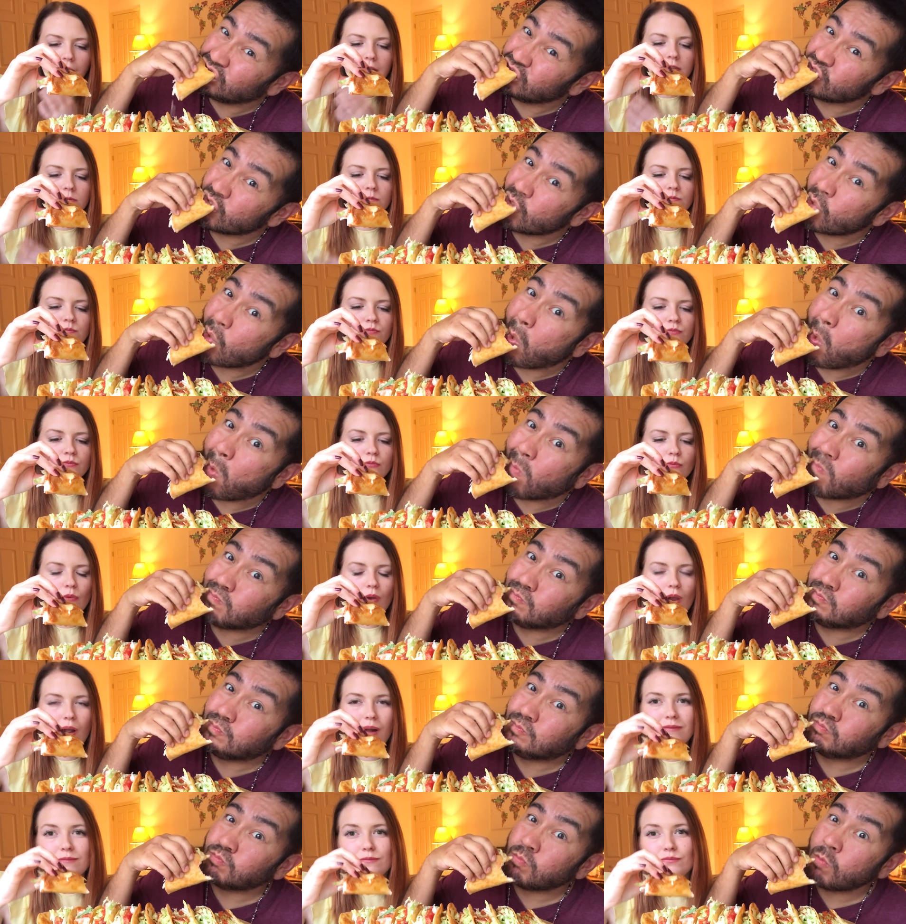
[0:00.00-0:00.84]
Speaker 1: now.
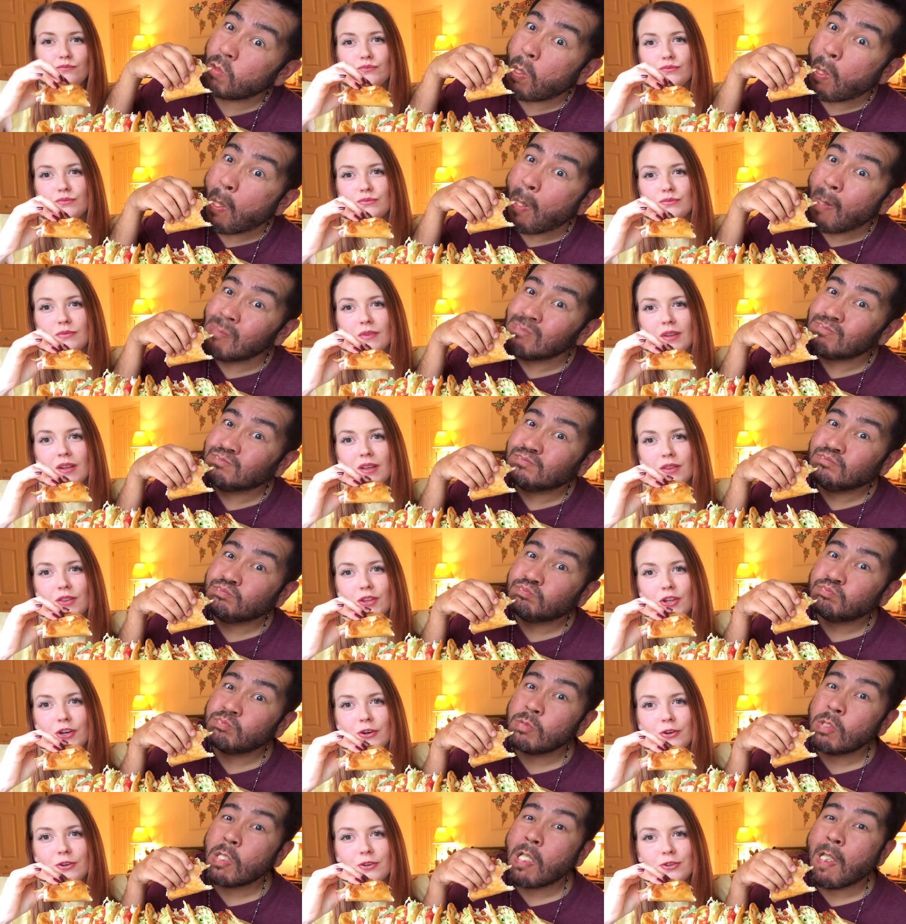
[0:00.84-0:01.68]

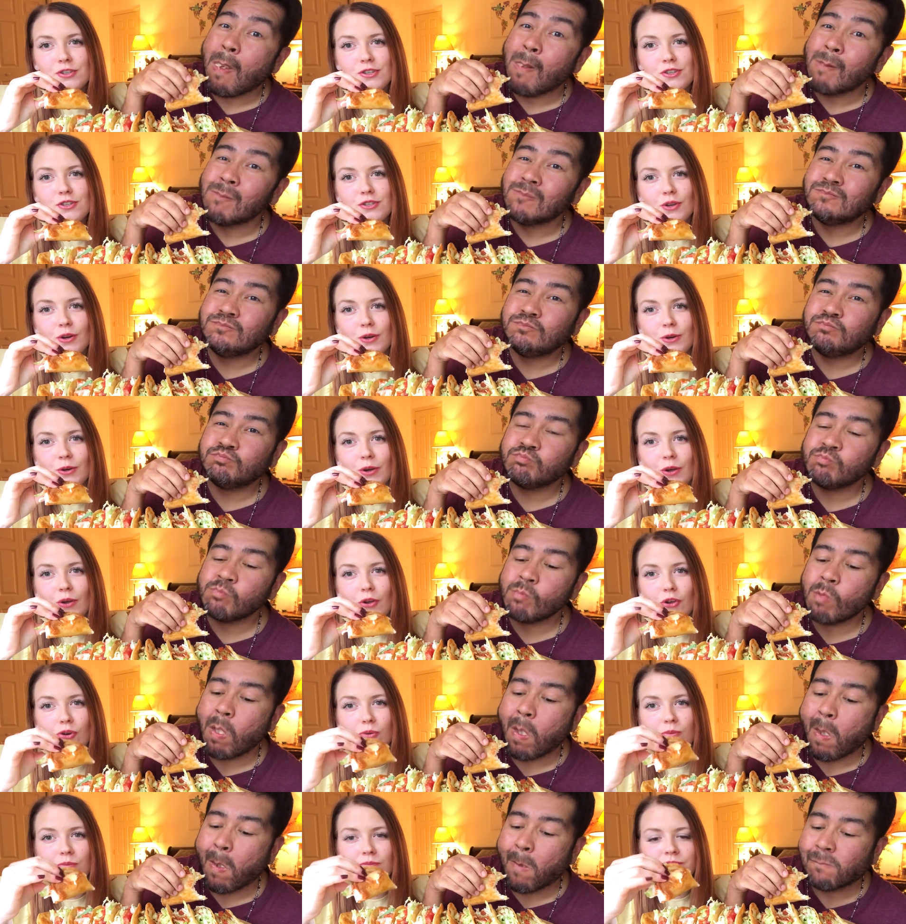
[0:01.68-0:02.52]
They're so
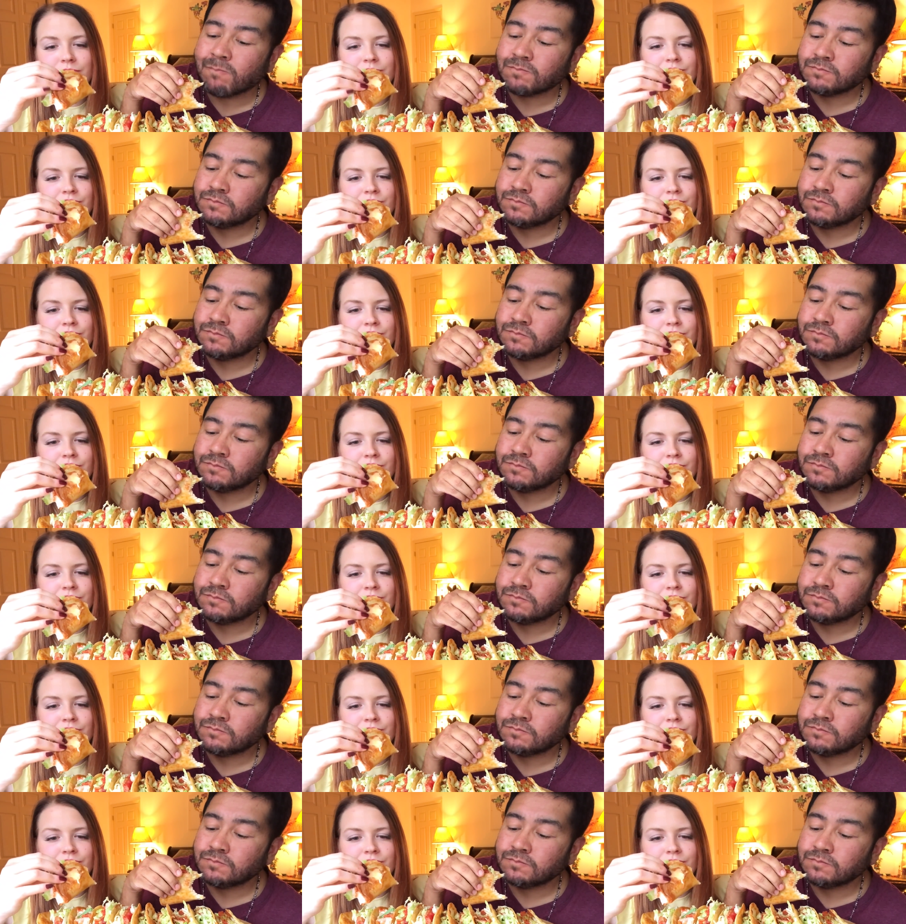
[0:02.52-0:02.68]
good.